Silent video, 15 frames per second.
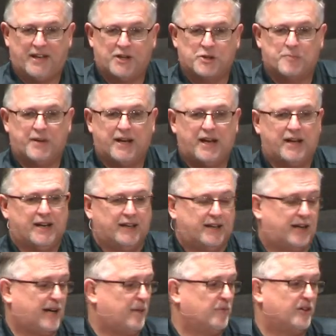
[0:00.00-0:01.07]
things
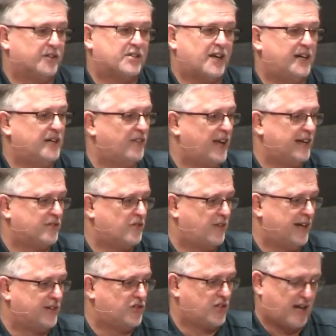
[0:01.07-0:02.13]
begin. And I want to tell you
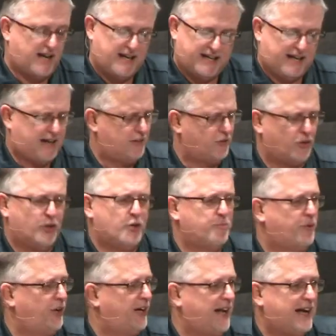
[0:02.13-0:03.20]
that's that saying, and I don't know
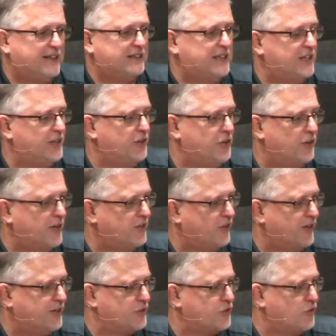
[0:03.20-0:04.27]
who put it out there. You're
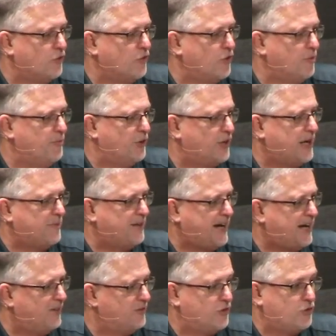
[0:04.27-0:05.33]
either in a storm, you're
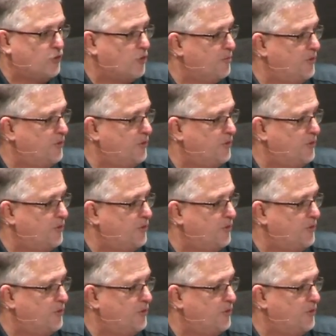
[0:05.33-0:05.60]
coming out of the